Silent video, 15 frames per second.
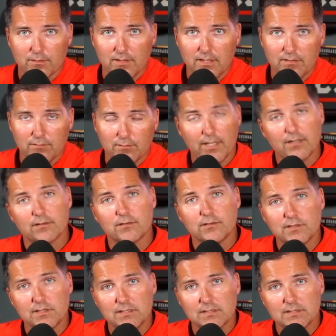the regular
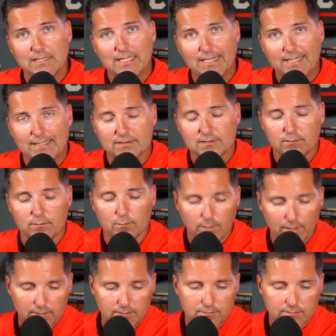season as well.